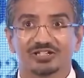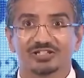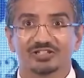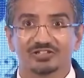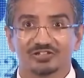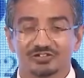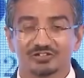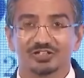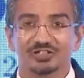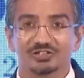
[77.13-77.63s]

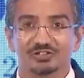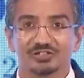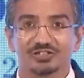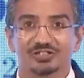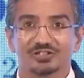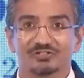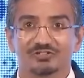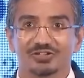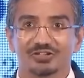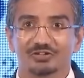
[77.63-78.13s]
this
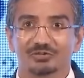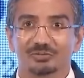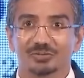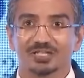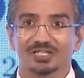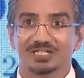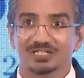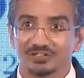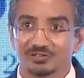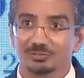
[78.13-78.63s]
initiative has
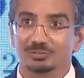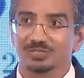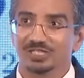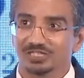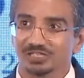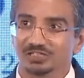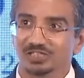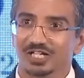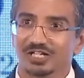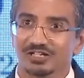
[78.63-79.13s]
been his
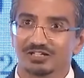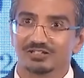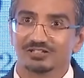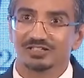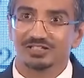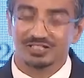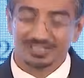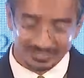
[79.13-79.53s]
brainchild